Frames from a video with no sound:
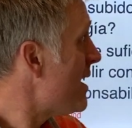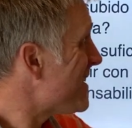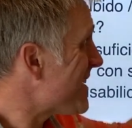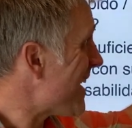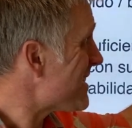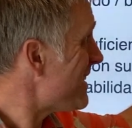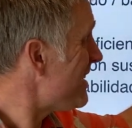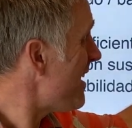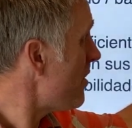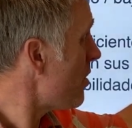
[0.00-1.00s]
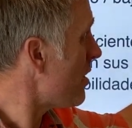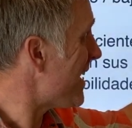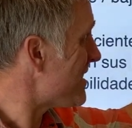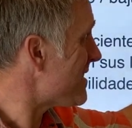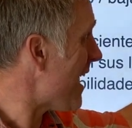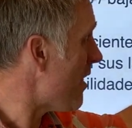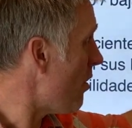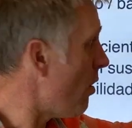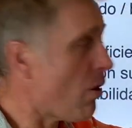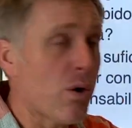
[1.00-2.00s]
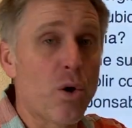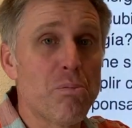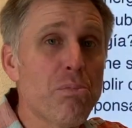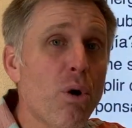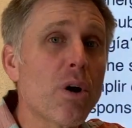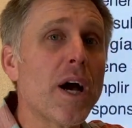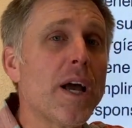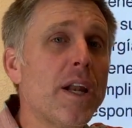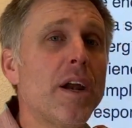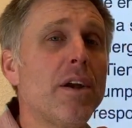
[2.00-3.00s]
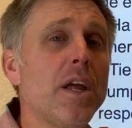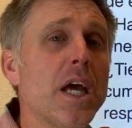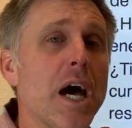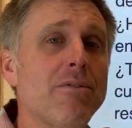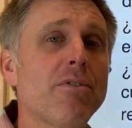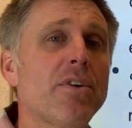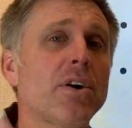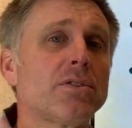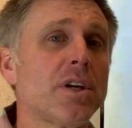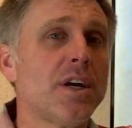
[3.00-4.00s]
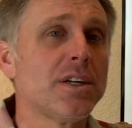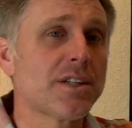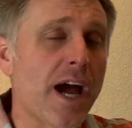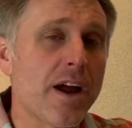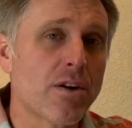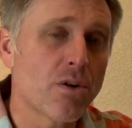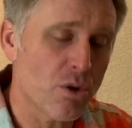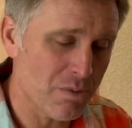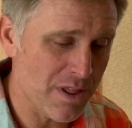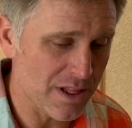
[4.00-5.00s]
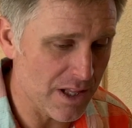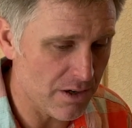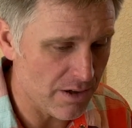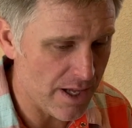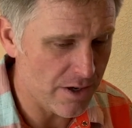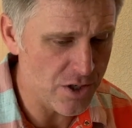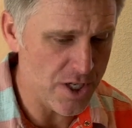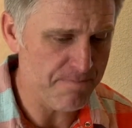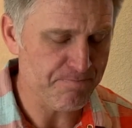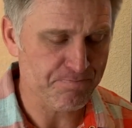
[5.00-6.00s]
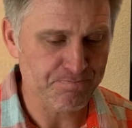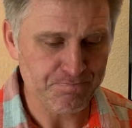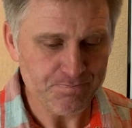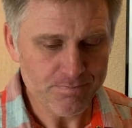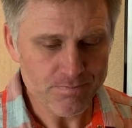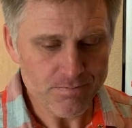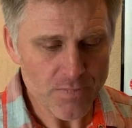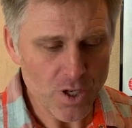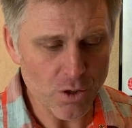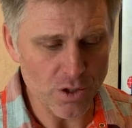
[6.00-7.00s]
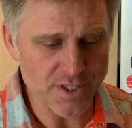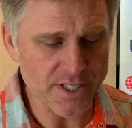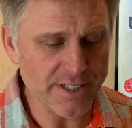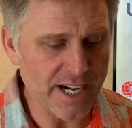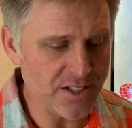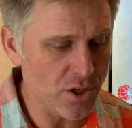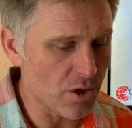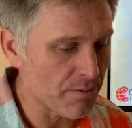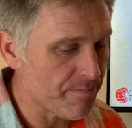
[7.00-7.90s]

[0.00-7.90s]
¿Se ha sentido cansado o con poca energía? Have you felt tired or with little energy? Concentración.